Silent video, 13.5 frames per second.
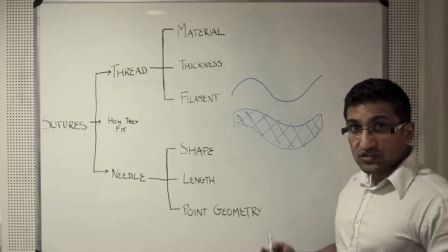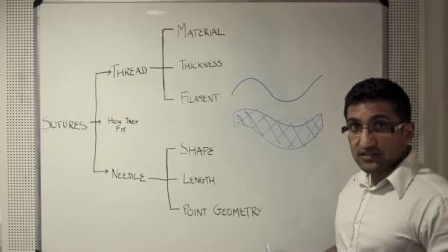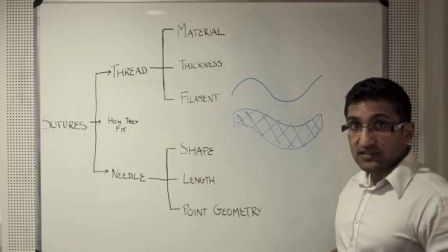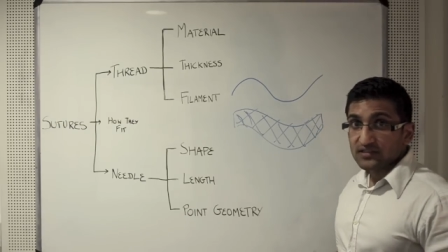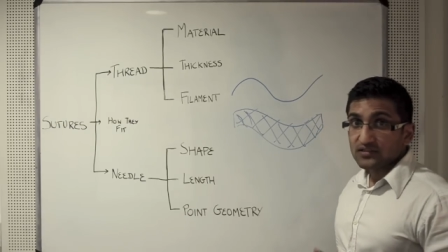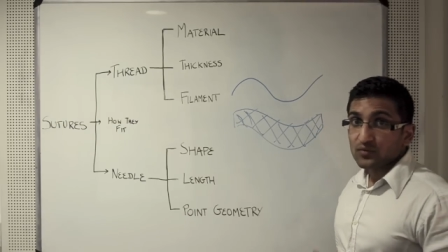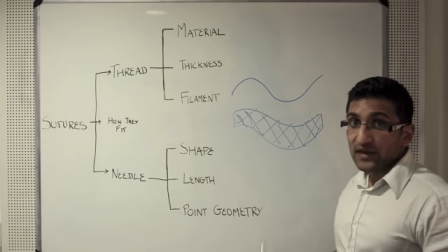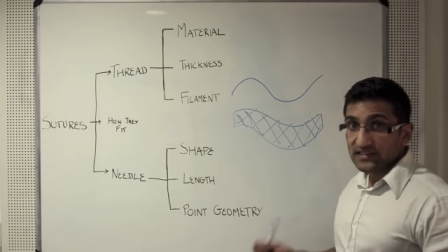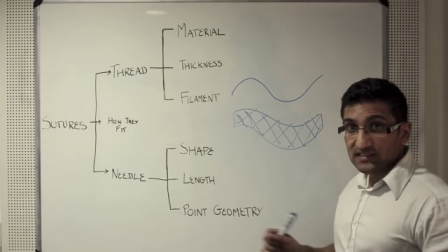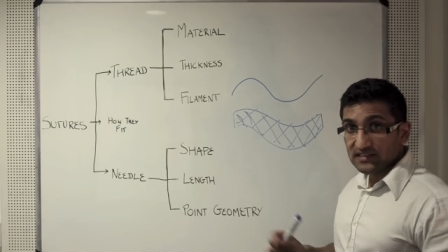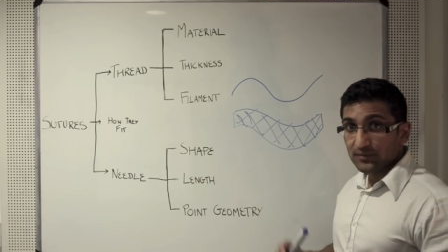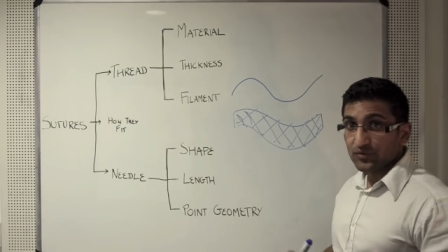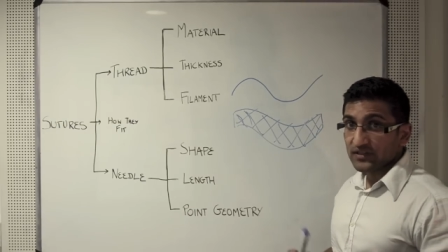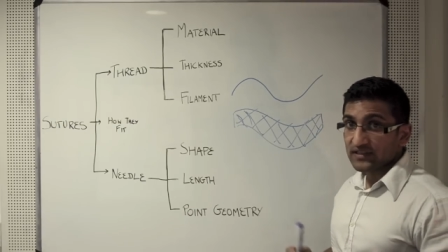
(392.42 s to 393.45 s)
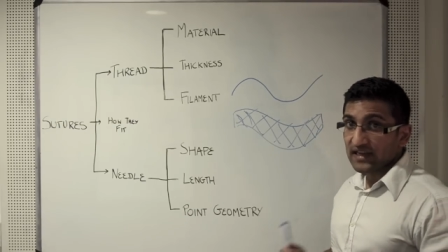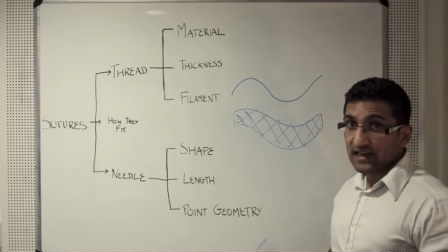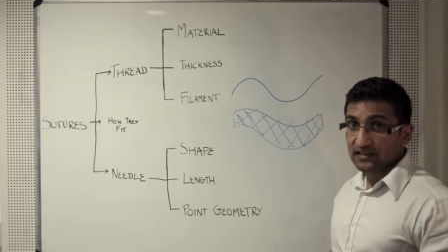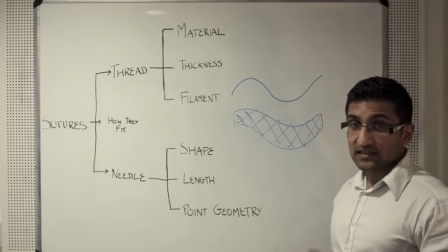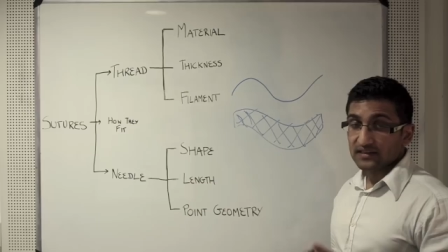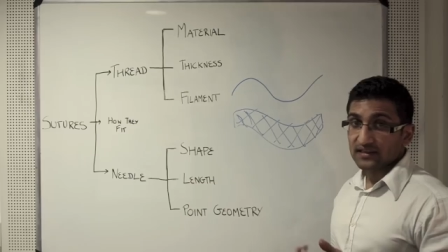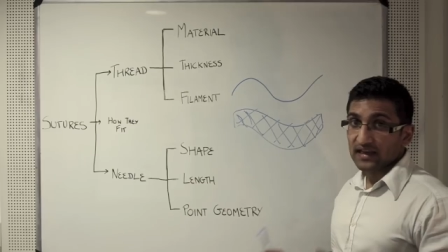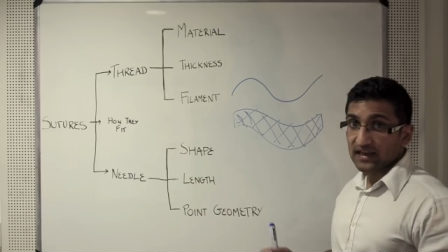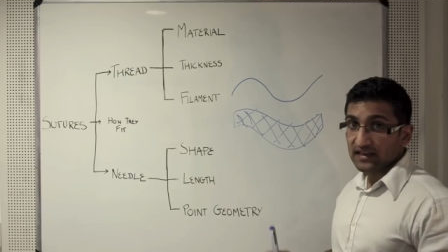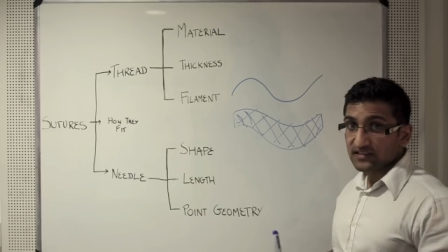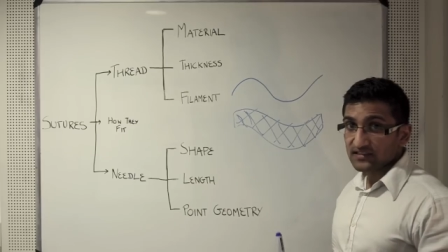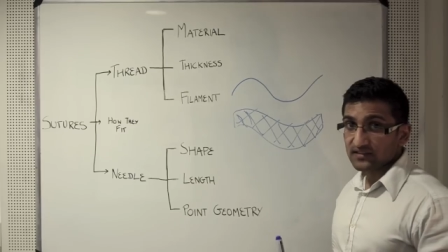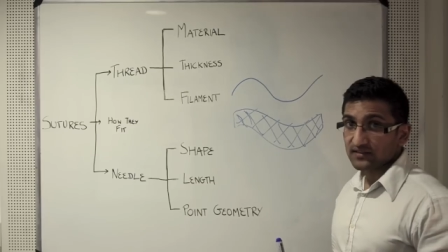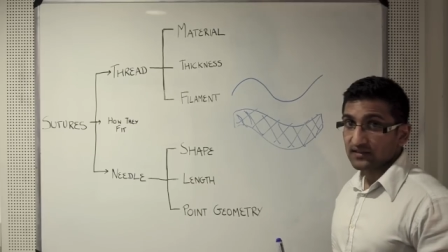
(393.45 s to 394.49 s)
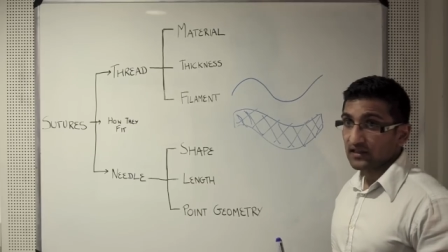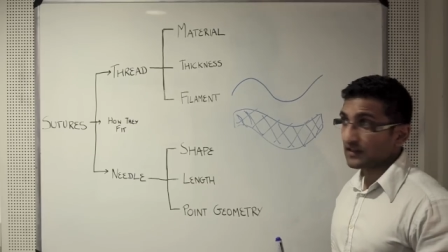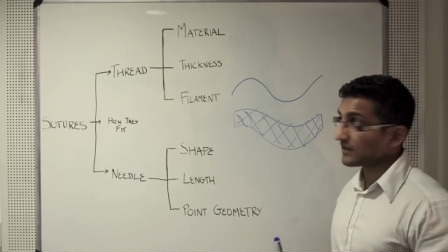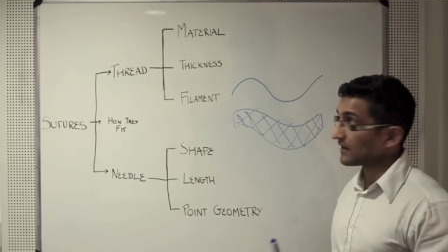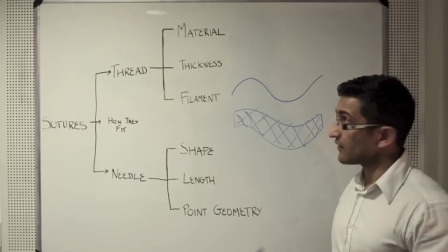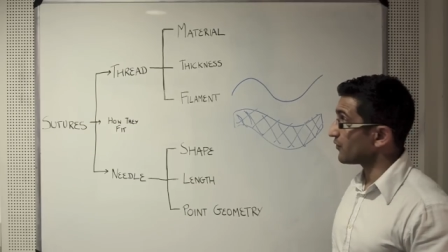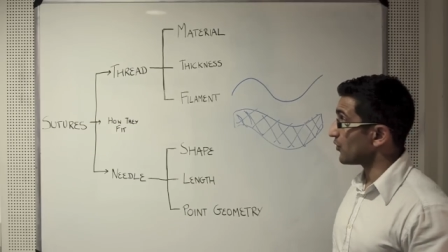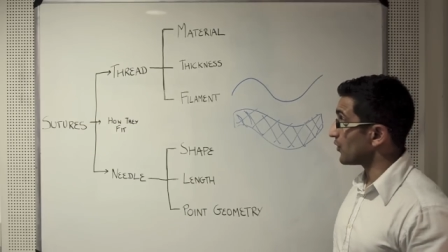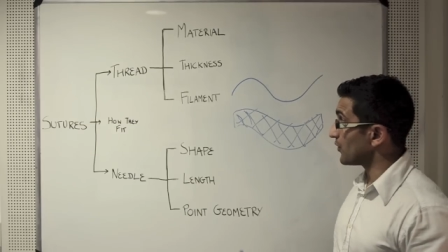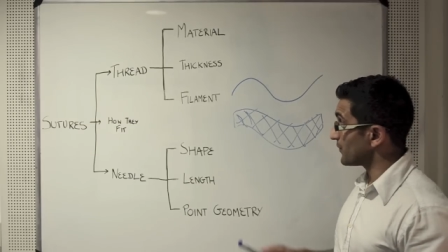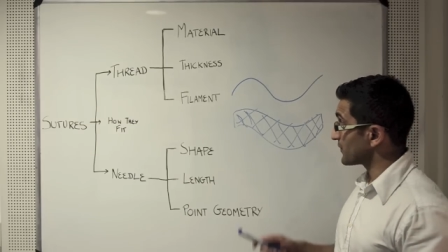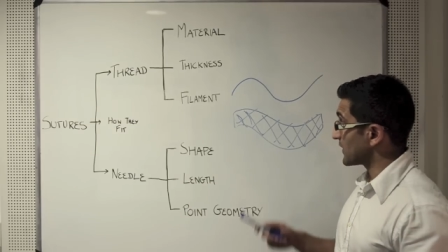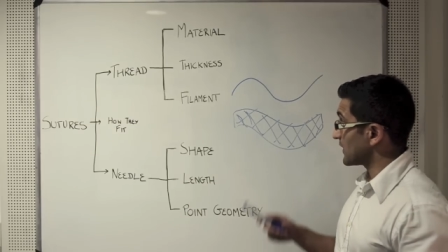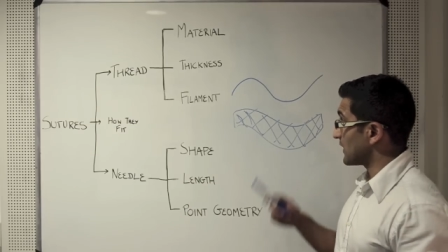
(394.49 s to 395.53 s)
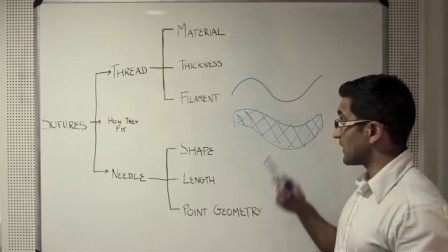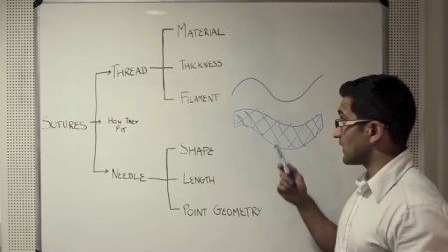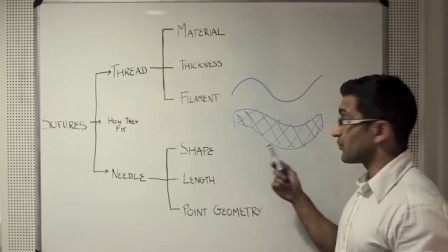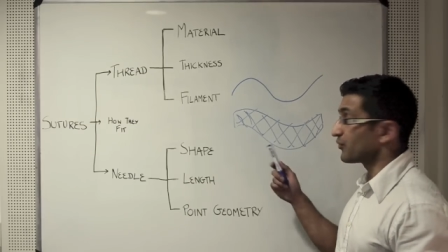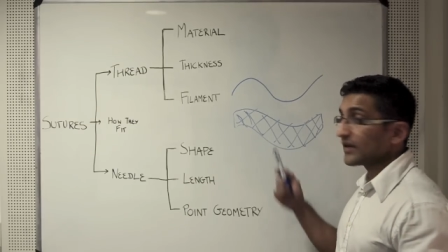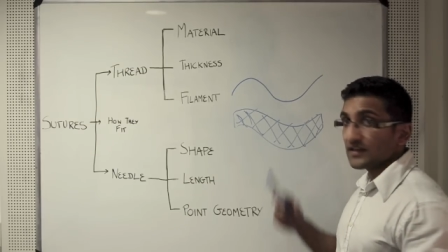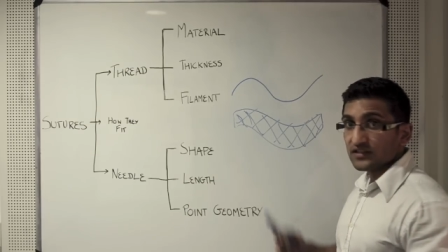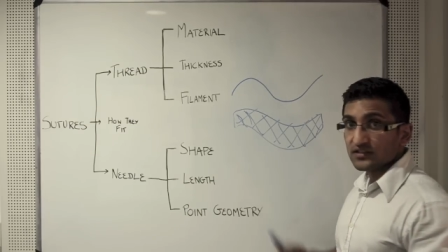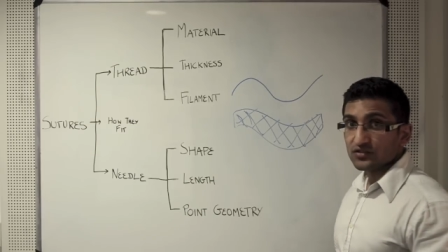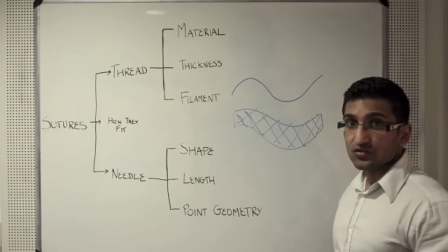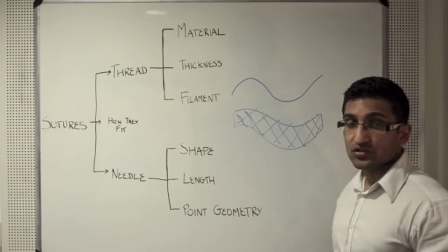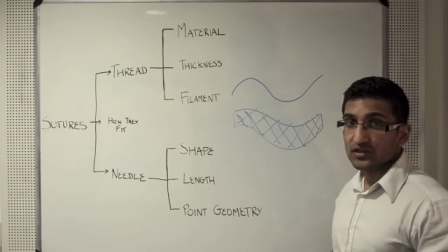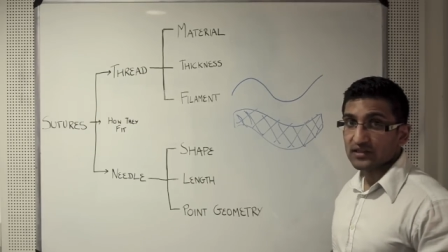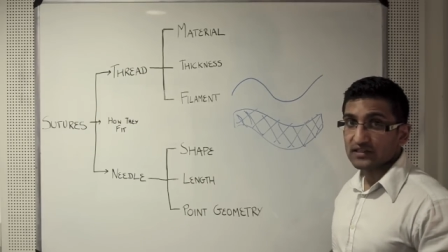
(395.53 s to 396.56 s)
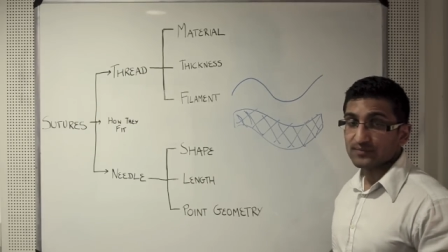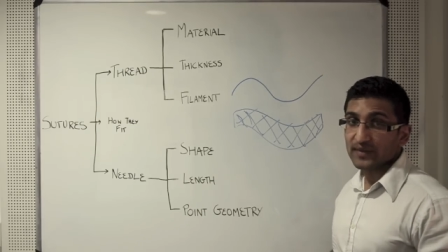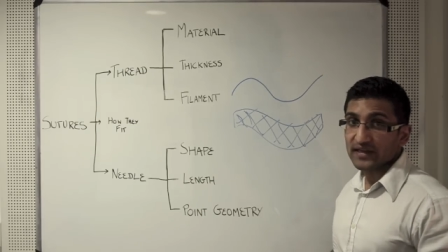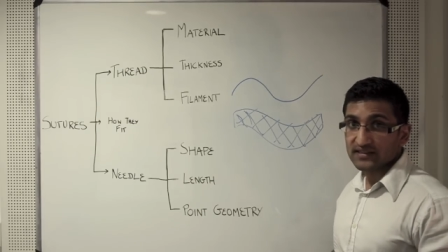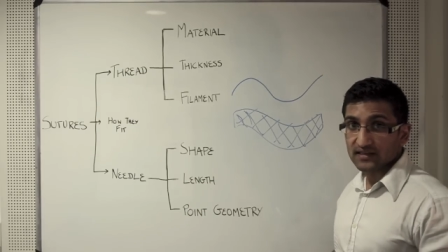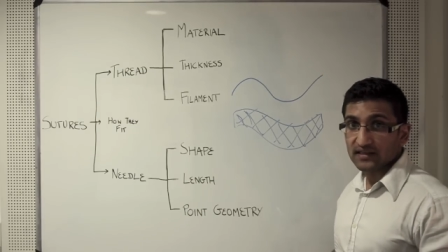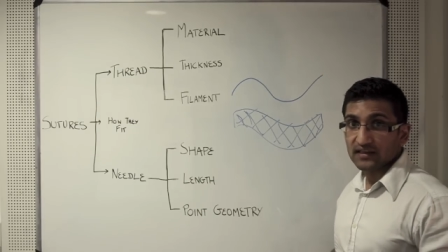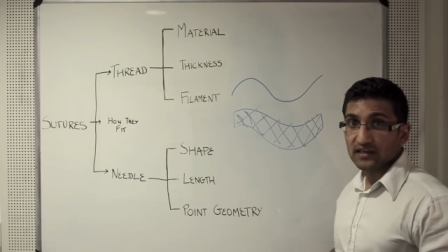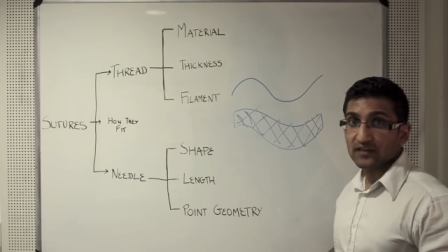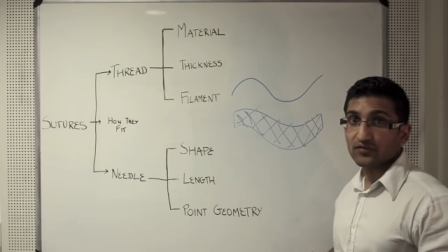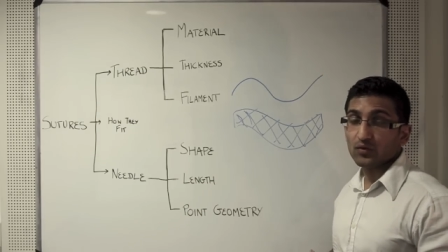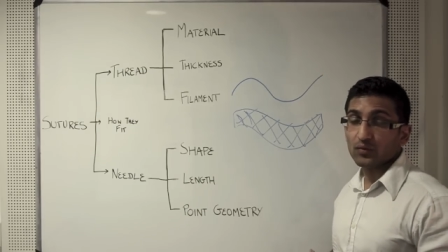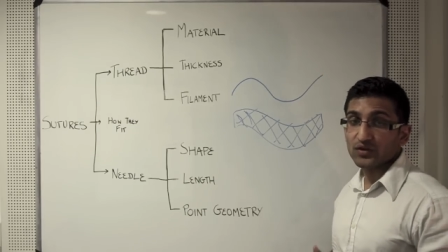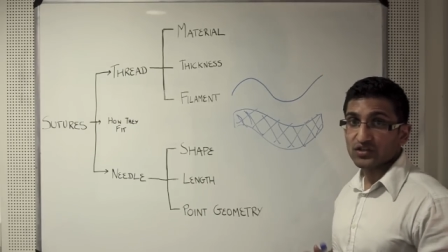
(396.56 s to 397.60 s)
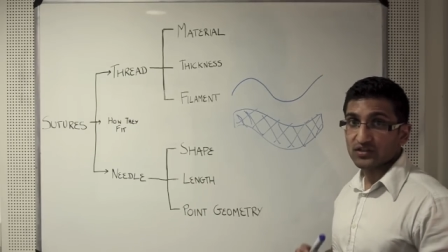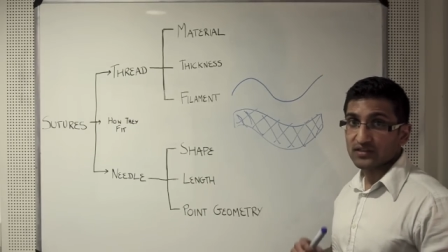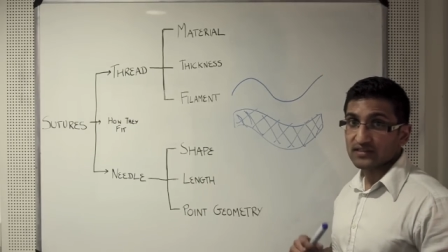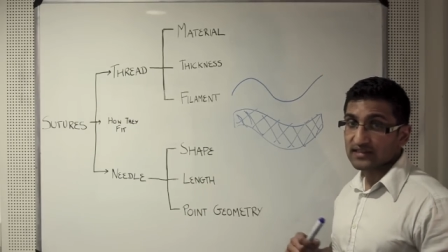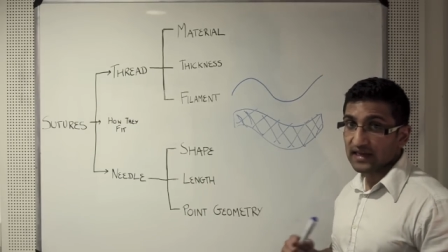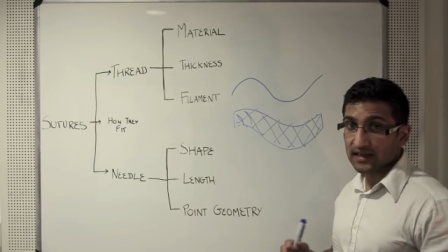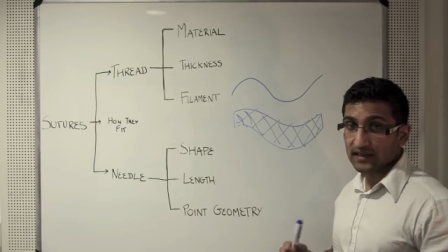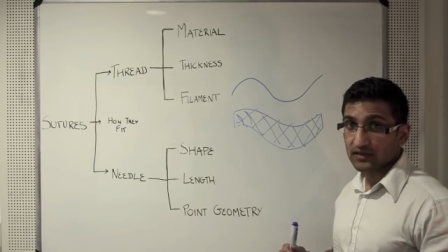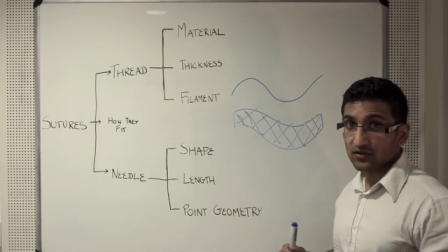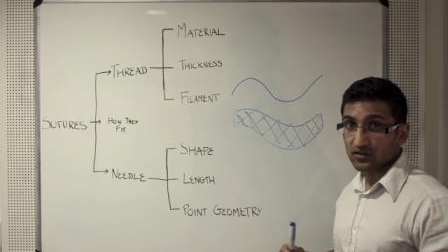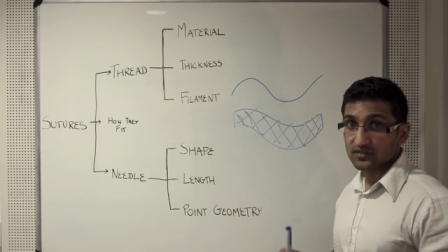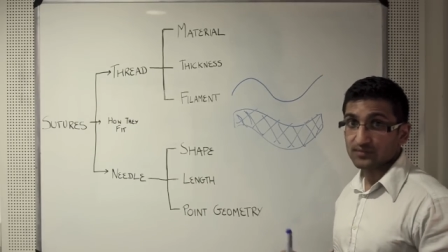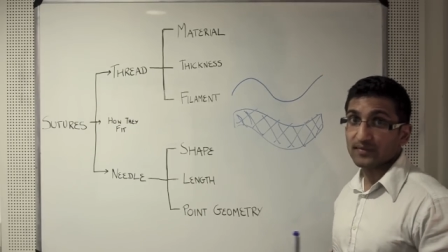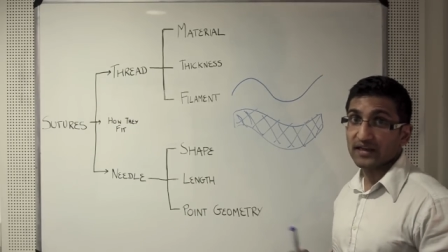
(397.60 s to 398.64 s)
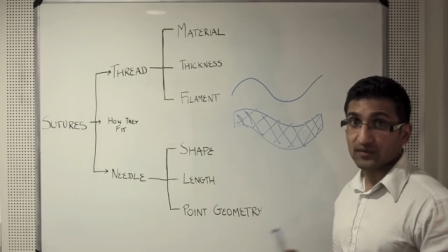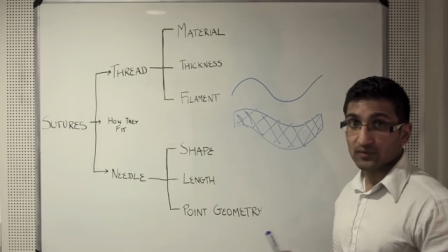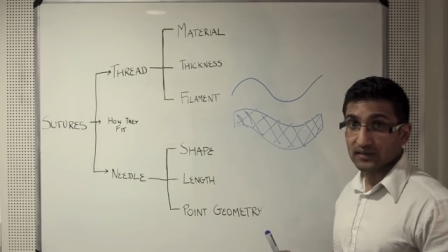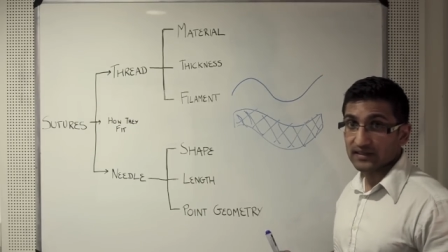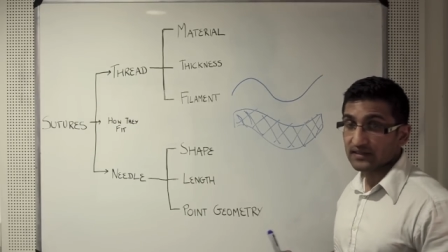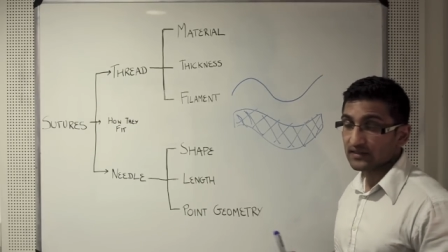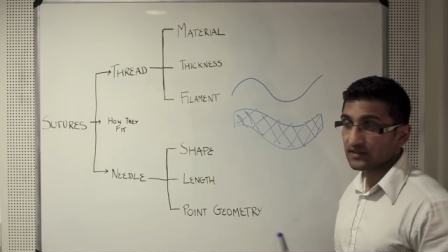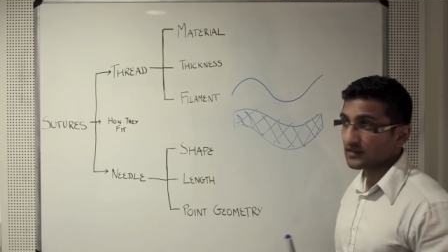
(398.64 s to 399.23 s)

is it's quite slippery to handle in the hands, and therefore a braided suture is better if you're wishing to tie knots manually.